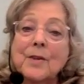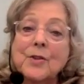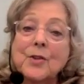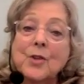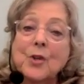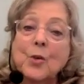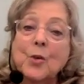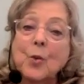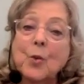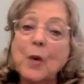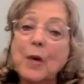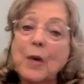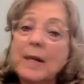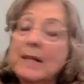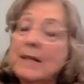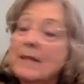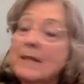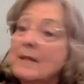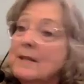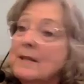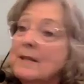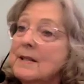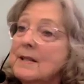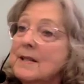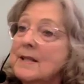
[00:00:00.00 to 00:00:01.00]
So what
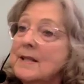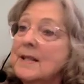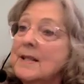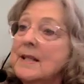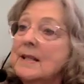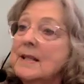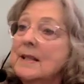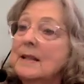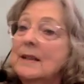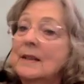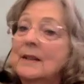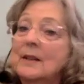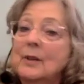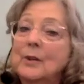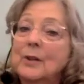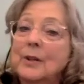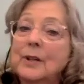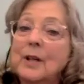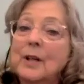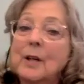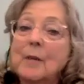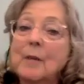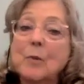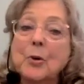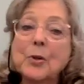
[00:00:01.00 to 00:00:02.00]
is Sīla, or
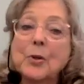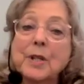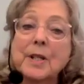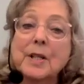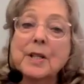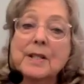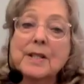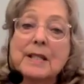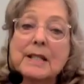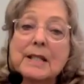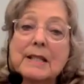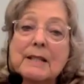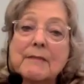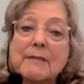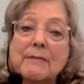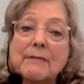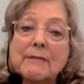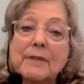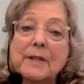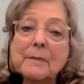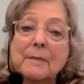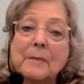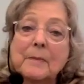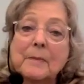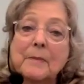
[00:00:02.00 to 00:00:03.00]
harmonious
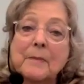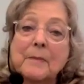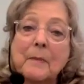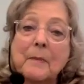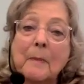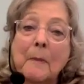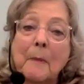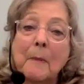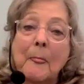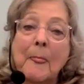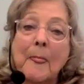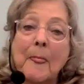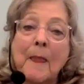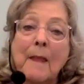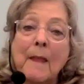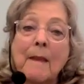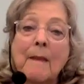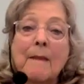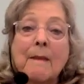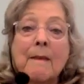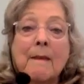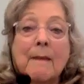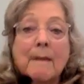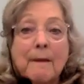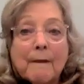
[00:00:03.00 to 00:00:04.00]
living?
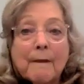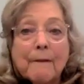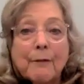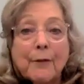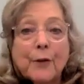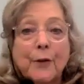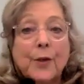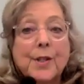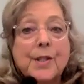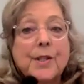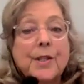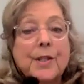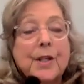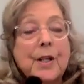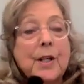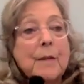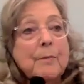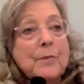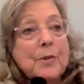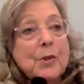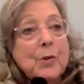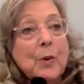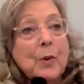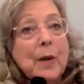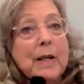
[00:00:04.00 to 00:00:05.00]
First
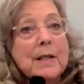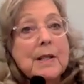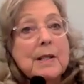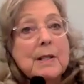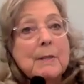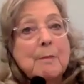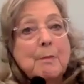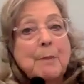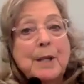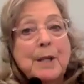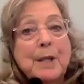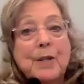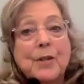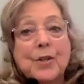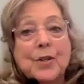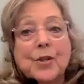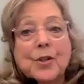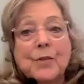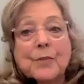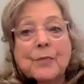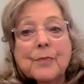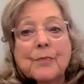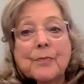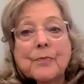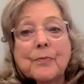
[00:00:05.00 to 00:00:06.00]
comes right
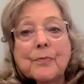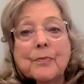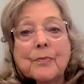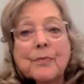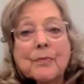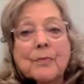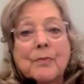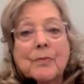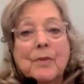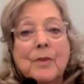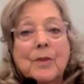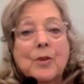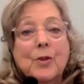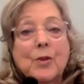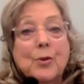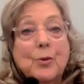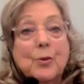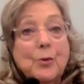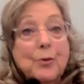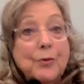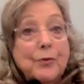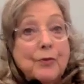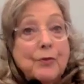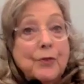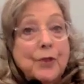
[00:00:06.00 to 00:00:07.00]
speech,
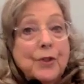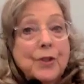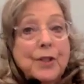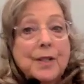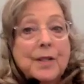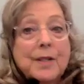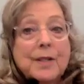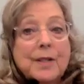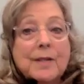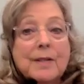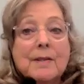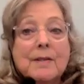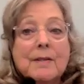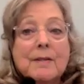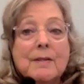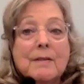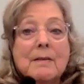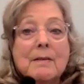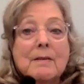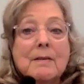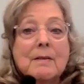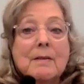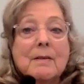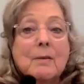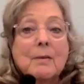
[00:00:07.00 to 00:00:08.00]
truthfulness
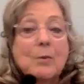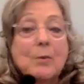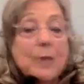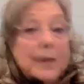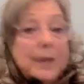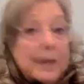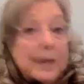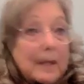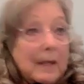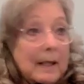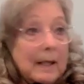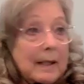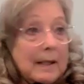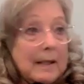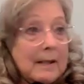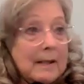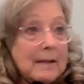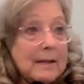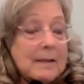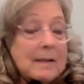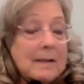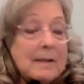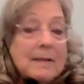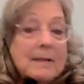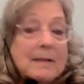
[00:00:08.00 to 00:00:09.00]
with
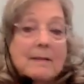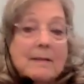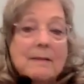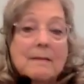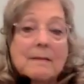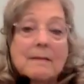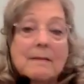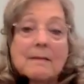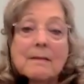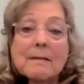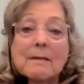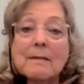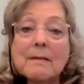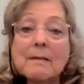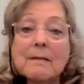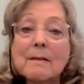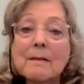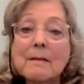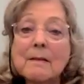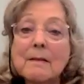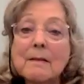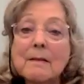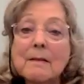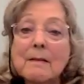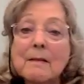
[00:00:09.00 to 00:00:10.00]
kindness.
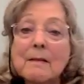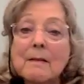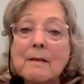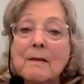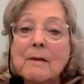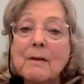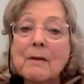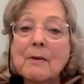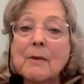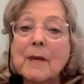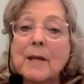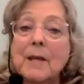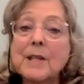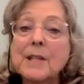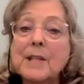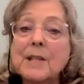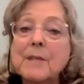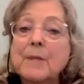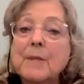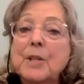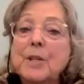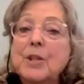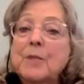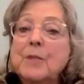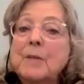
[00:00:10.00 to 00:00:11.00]
Right
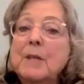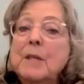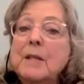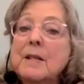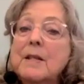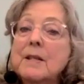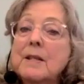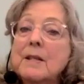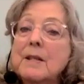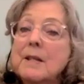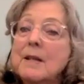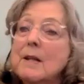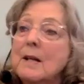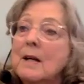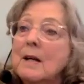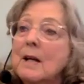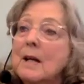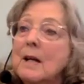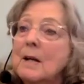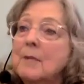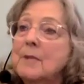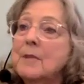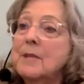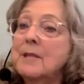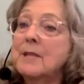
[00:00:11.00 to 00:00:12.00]
speech means
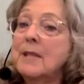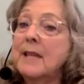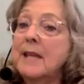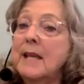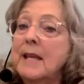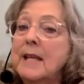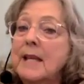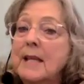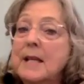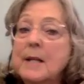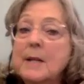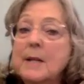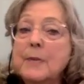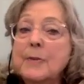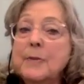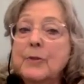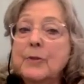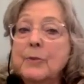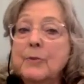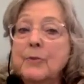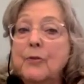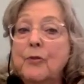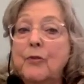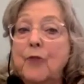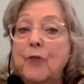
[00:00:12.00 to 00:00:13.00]
abstaining
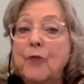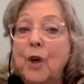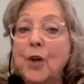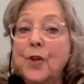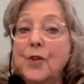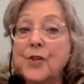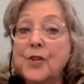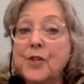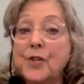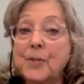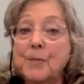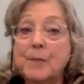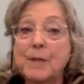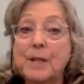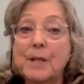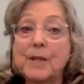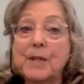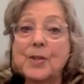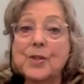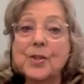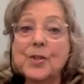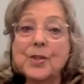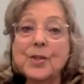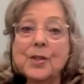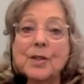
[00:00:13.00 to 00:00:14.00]
from false
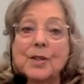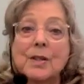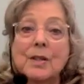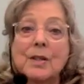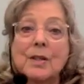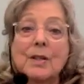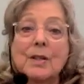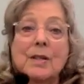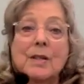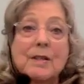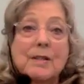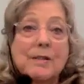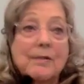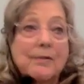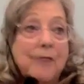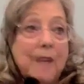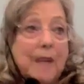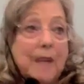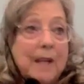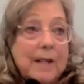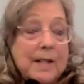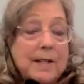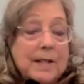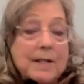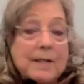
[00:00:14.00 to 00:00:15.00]
speech,
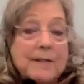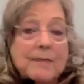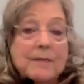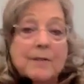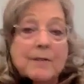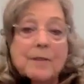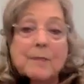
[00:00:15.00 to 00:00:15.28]
divisive